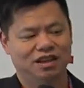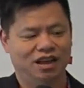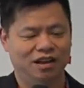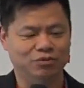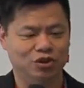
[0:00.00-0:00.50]

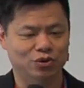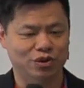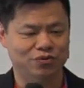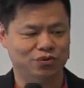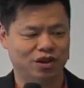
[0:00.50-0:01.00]
Um, so
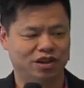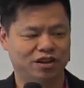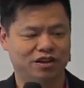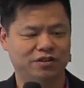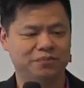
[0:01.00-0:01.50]
if
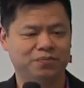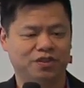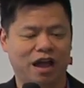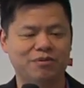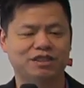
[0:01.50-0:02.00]
uh,
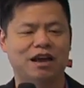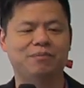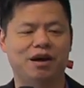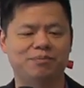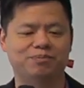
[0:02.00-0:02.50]
obviously I'm,
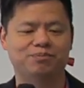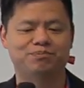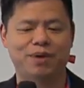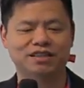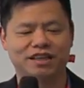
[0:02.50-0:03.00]
I'm,
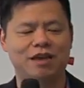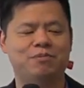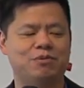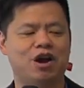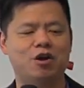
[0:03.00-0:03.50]
best
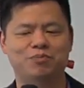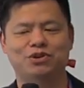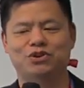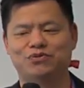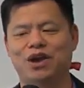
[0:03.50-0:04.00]
capable of helping
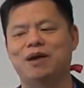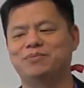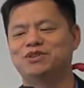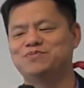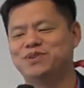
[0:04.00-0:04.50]
you if you
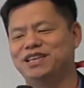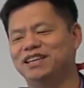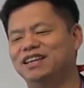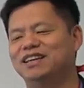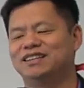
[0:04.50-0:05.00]
happen to be
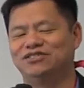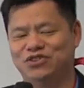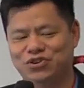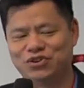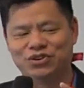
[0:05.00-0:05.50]

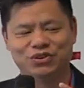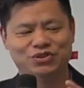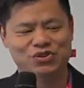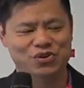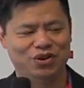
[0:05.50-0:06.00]
near
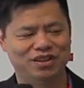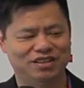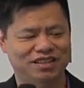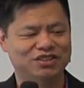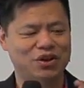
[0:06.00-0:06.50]
New York, the
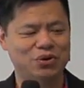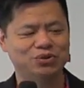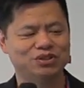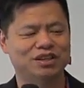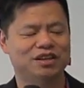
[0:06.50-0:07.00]
East
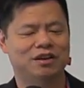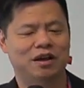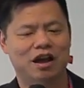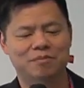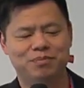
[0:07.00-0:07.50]
Coast,
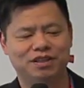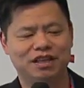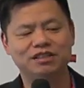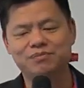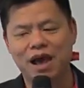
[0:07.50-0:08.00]
uh, but
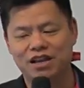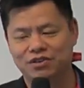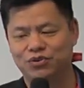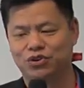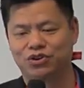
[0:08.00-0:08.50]
doesn't matter
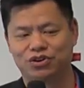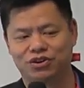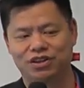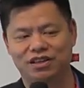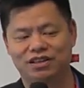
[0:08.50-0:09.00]
if
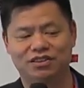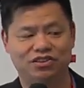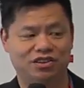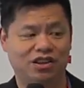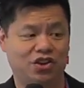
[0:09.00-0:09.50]
you're in
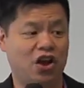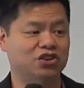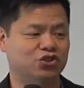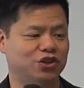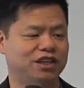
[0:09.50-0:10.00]
another
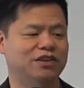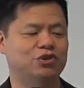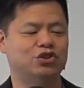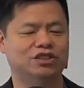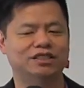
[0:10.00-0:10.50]
country. If you
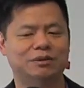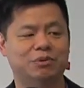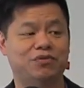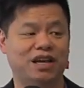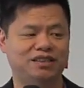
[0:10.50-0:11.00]
just need some
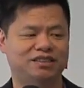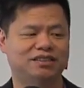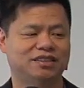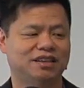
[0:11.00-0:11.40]
advice,